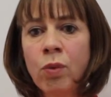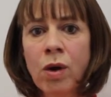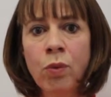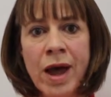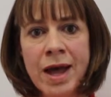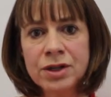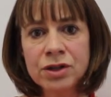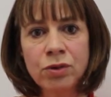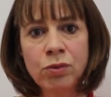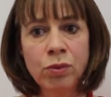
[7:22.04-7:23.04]
Where
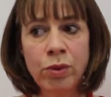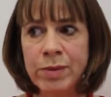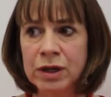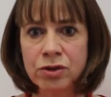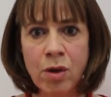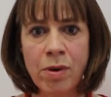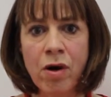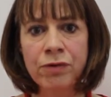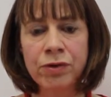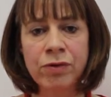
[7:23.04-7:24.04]
do women drop
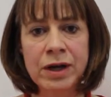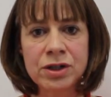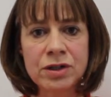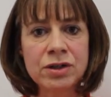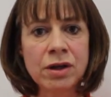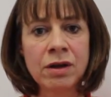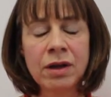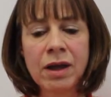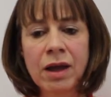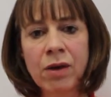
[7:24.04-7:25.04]
off the register?
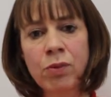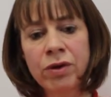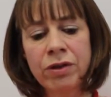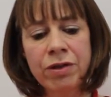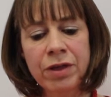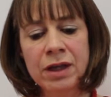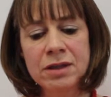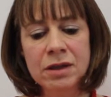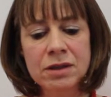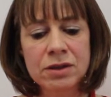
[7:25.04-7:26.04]
One of the things
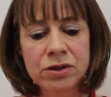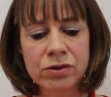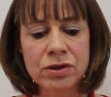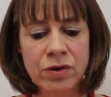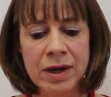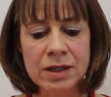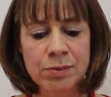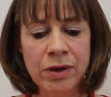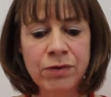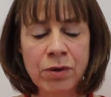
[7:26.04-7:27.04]
that strikes
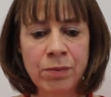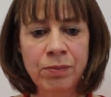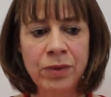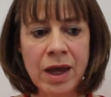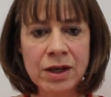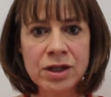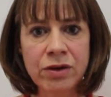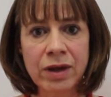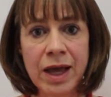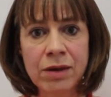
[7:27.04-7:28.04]
me from the
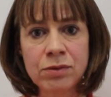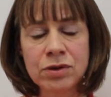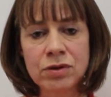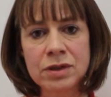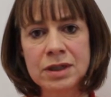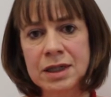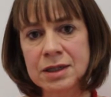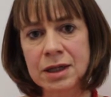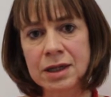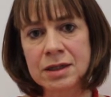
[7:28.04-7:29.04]
Engineering Council
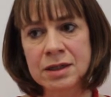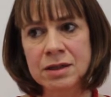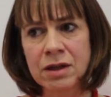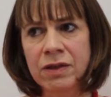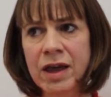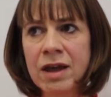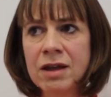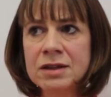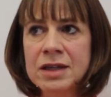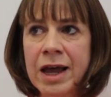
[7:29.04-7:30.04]
statistics is that they
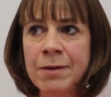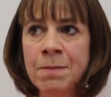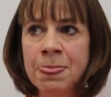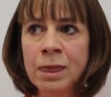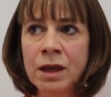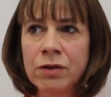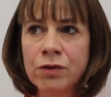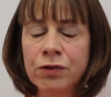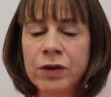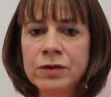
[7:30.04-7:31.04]
say
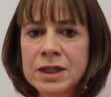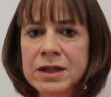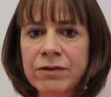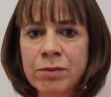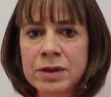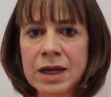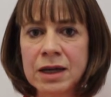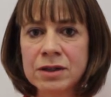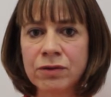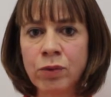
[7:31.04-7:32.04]

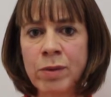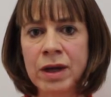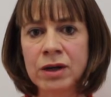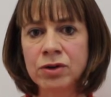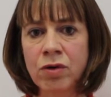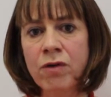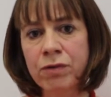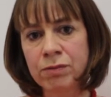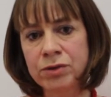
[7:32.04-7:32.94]
57% of women drop